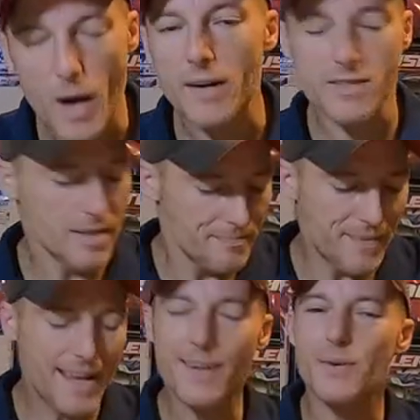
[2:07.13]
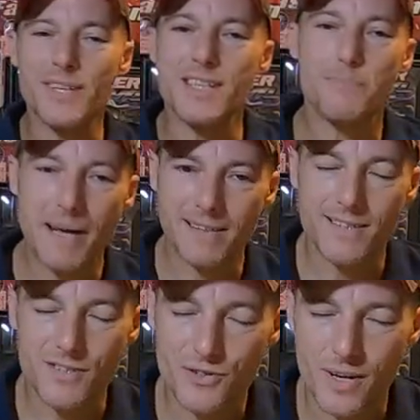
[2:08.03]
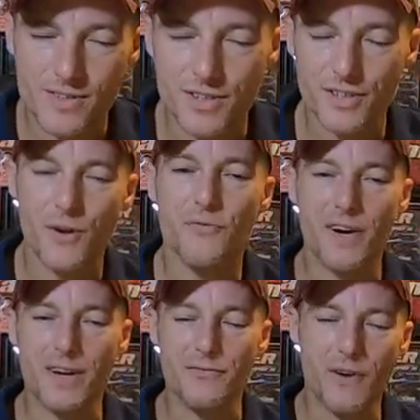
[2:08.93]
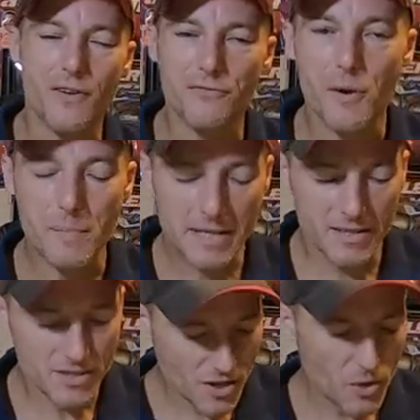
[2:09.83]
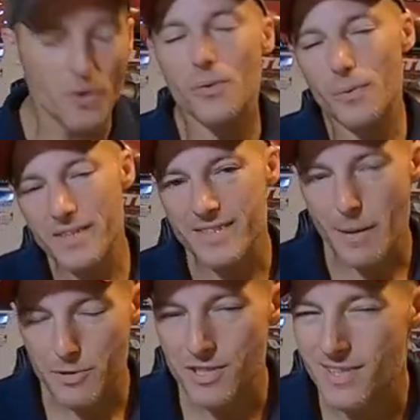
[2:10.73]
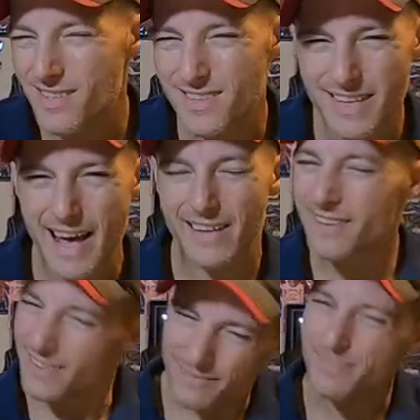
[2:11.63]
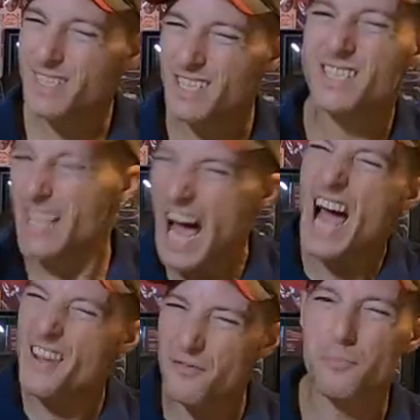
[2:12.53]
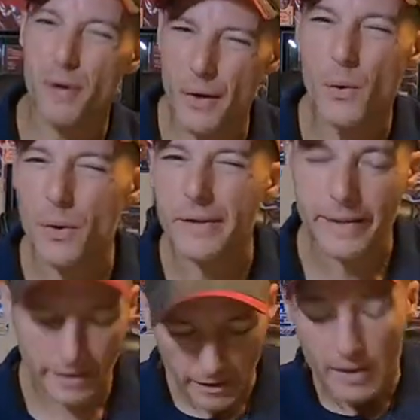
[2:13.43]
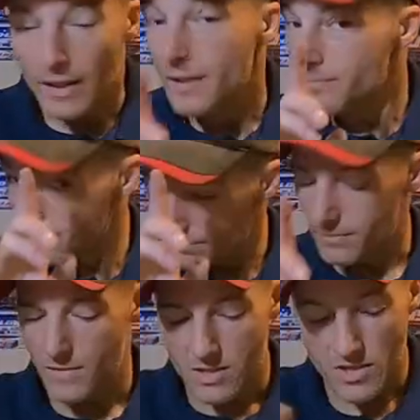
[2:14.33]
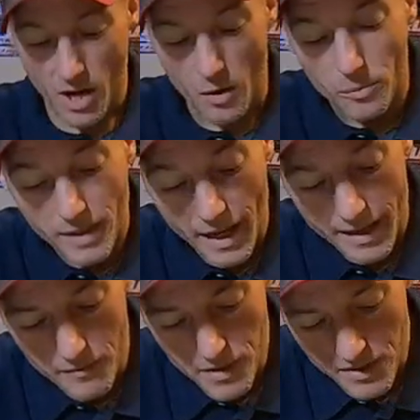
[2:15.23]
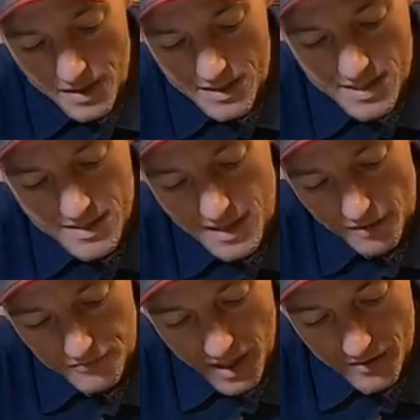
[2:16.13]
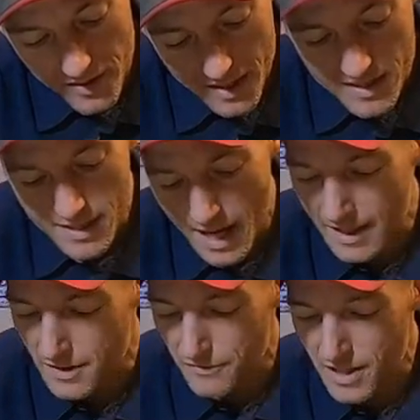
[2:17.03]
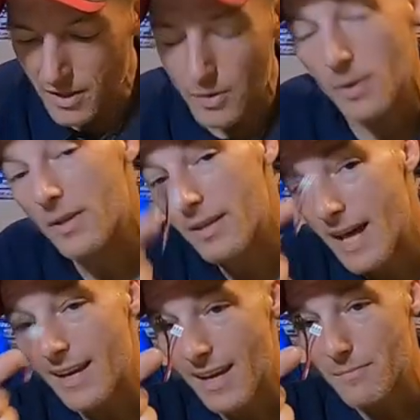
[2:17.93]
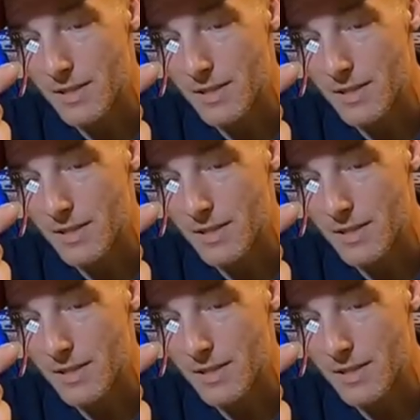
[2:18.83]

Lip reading: wires. I don't expect this truck's going to go very far from me, so reception isn't that high of a priority. So, got everything stuffed on this side of the vehicle. That gave